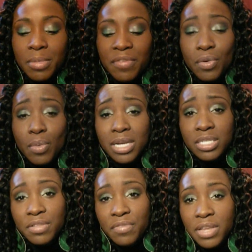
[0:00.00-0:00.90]
If you
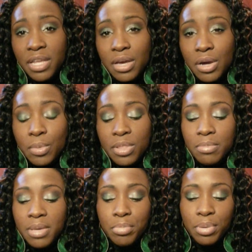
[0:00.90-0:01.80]
watched the video
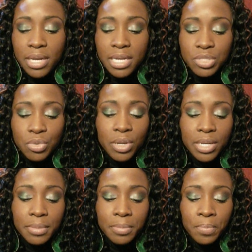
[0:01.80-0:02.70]
with me putting this
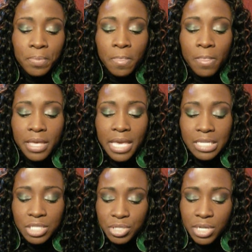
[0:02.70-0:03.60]
on
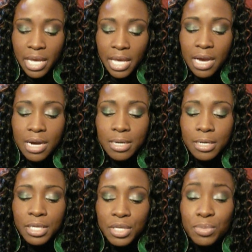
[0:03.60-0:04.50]
yesterday,
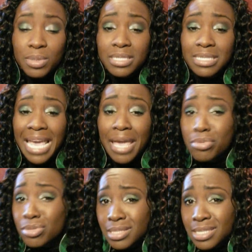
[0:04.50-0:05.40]
you was
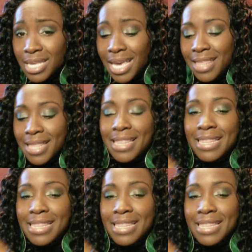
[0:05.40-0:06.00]
able to see